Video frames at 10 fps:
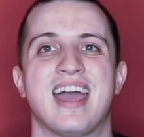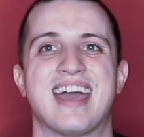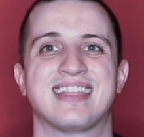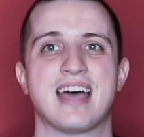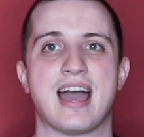
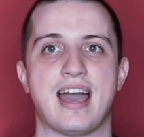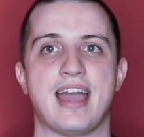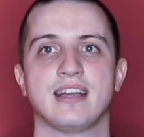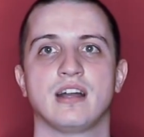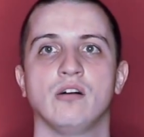and the
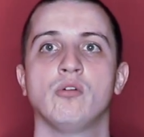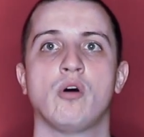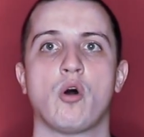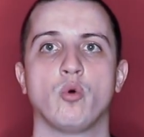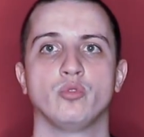
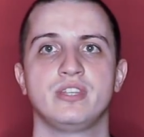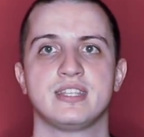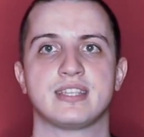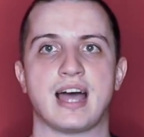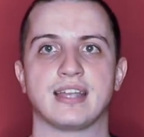angle on
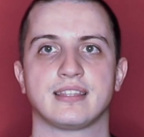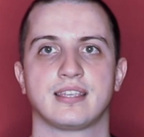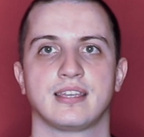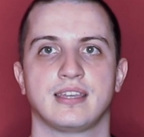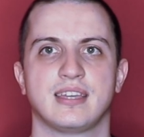this
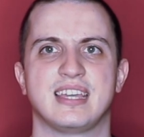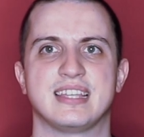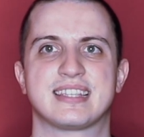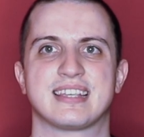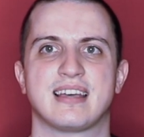side
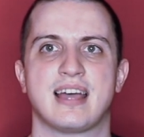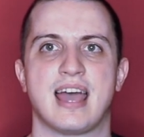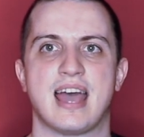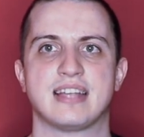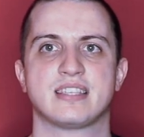is
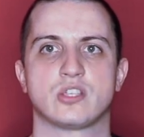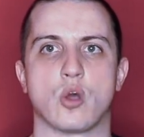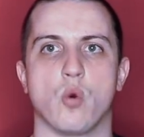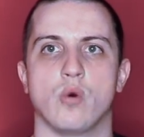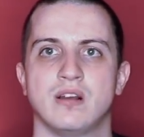as
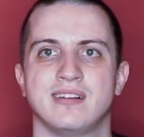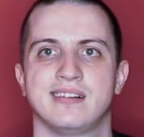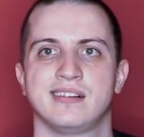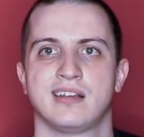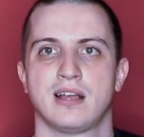so.